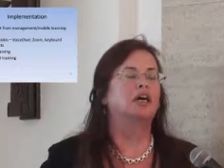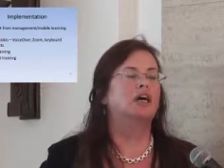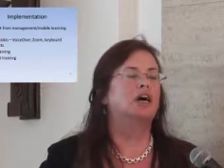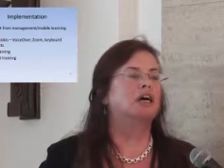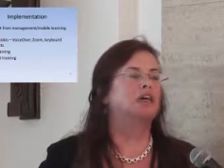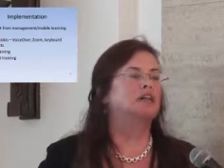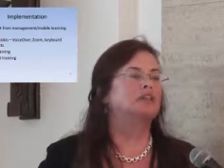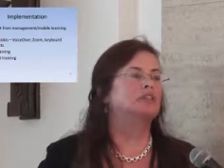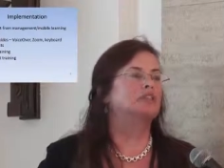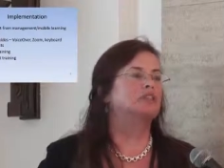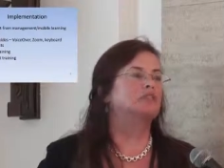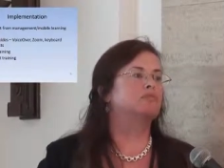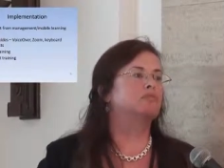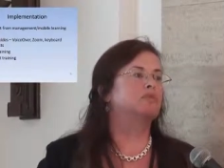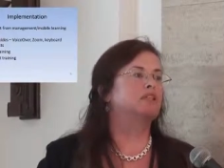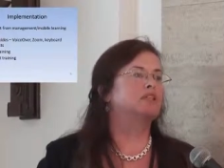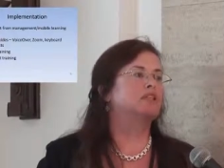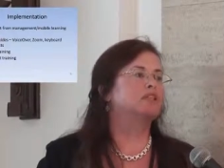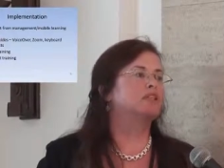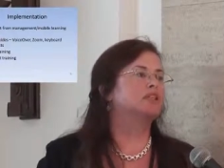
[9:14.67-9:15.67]
and
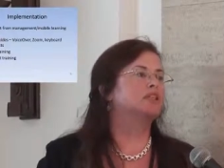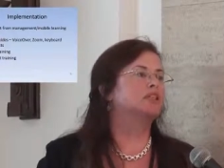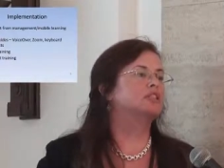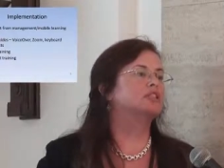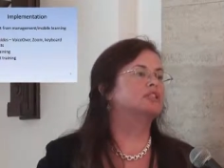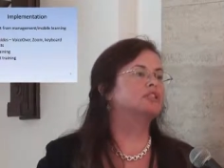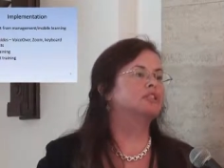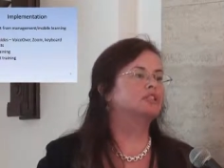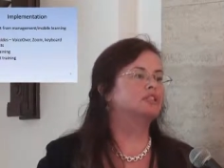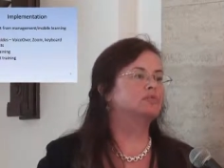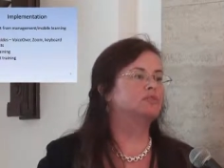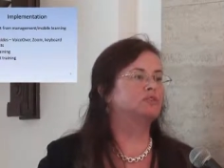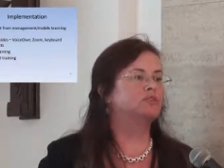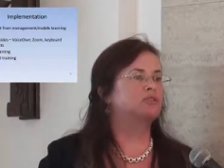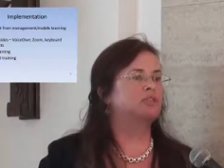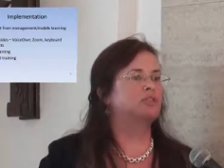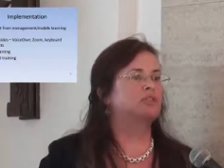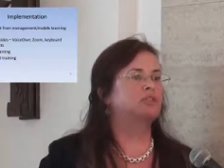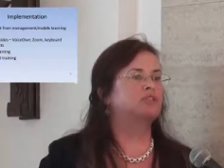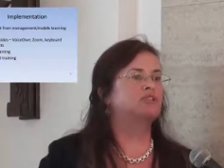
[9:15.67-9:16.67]
we showed them what they
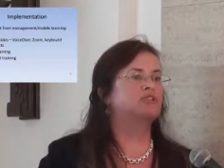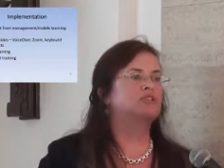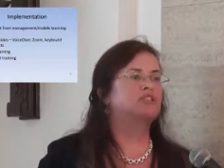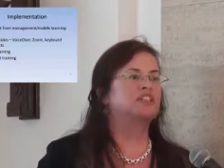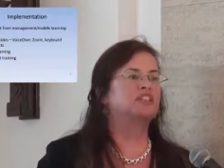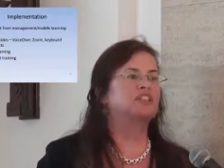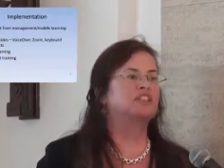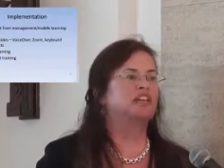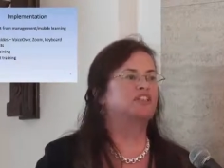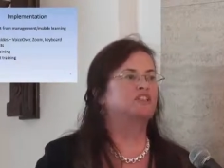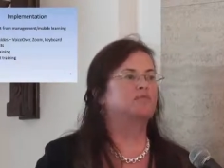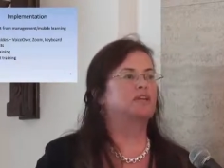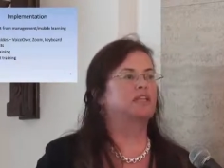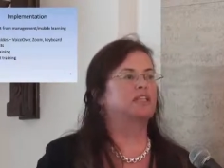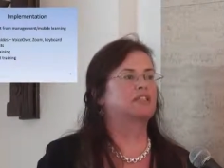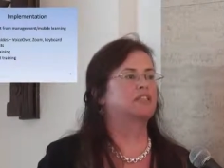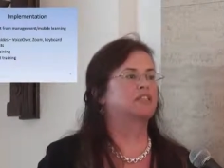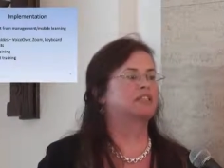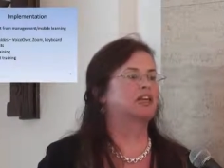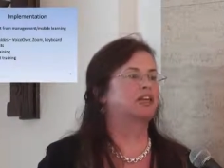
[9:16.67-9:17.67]
used and gave them
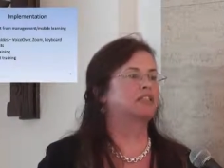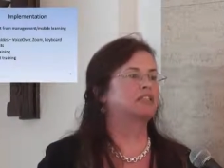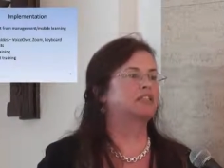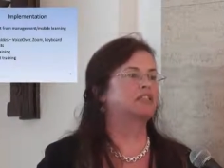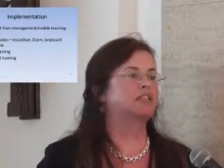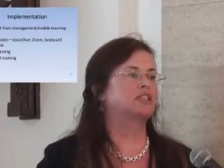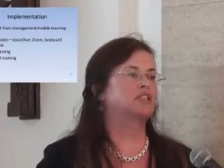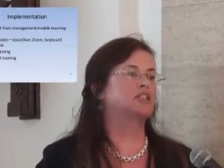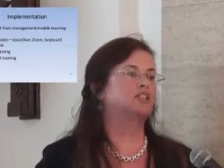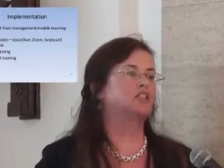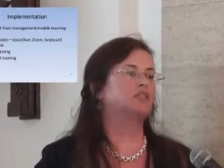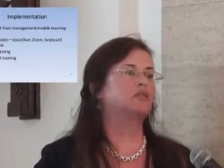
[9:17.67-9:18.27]
exercises to do.